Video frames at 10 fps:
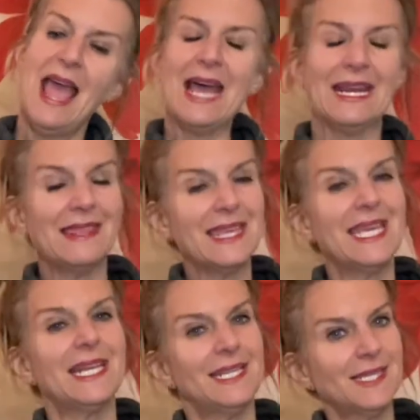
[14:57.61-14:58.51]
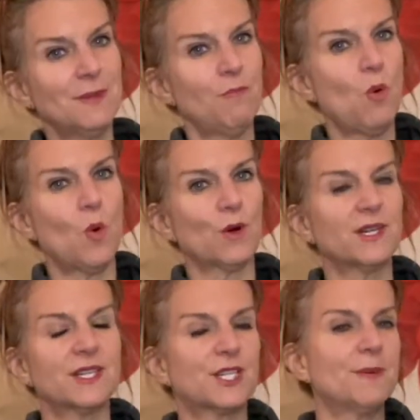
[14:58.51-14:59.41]
And I think it is
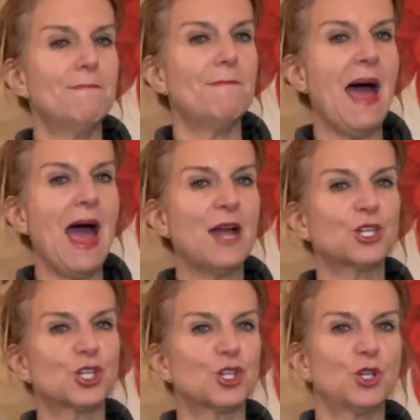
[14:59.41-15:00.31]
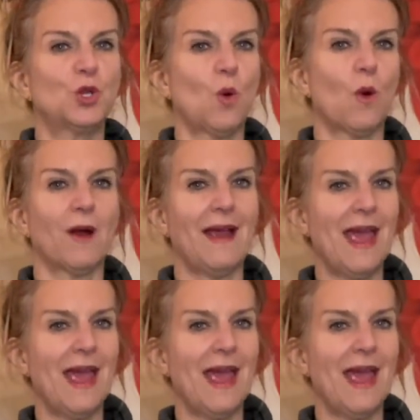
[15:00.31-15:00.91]
important to match your